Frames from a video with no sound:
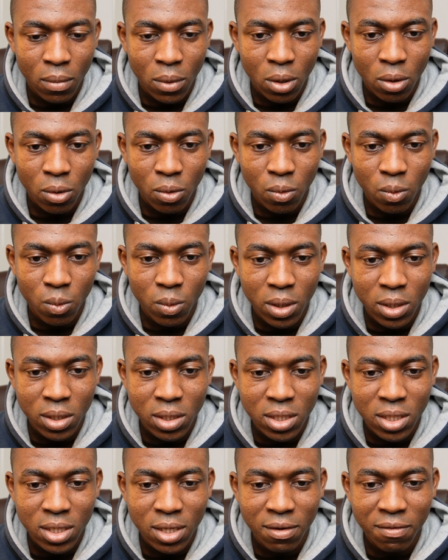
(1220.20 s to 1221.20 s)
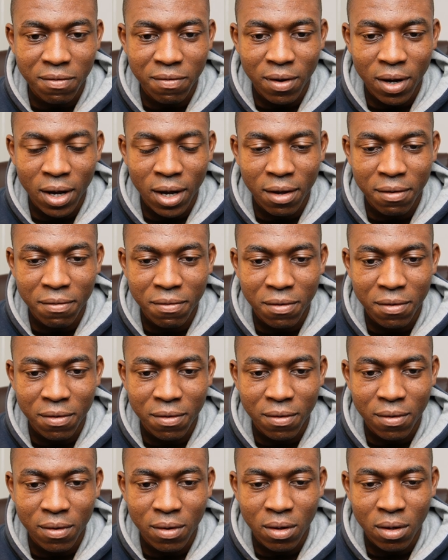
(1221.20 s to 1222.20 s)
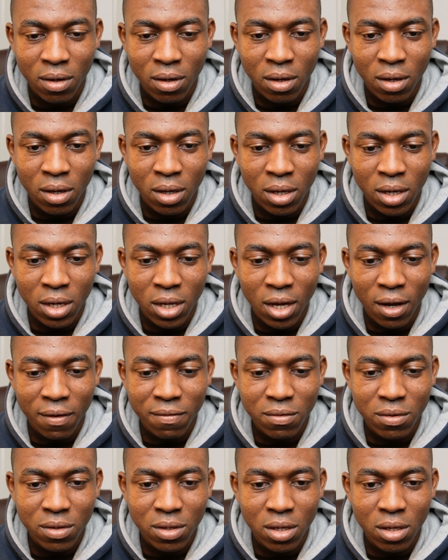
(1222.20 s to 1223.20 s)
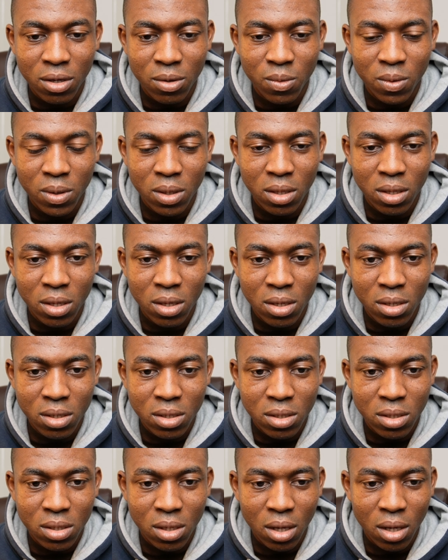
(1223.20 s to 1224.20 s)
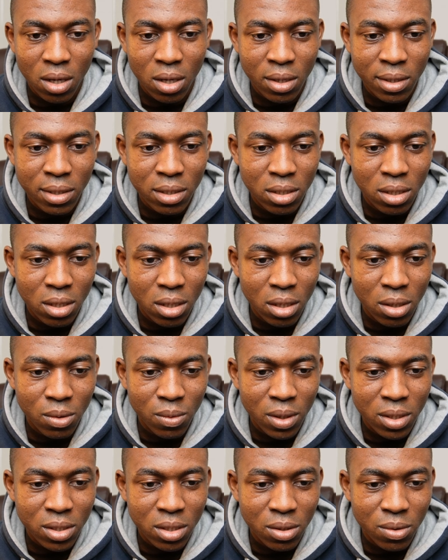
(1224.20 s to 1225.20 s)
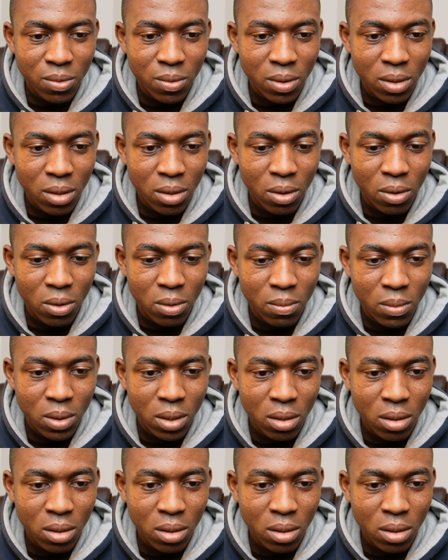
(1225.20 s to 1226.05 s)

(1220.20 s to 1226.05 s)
queen with c5. They have to take queen takes, and where's the queen coming?